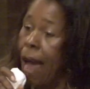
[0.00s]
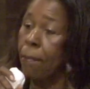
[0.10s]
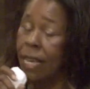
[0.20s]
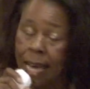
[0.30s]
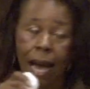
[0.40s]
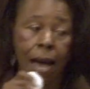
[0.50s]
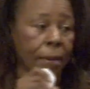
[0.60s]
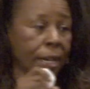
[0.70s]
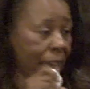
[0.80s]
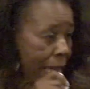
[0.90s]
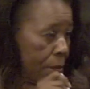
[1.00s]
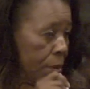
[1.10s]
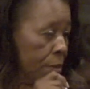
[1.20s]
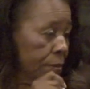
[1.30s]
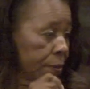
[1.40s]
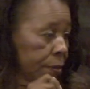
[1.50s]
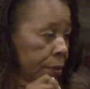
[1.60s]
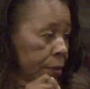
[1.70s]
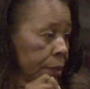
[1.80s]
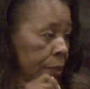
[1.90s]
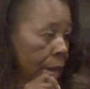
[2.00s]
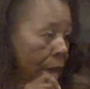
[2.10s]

And you will not become an animal.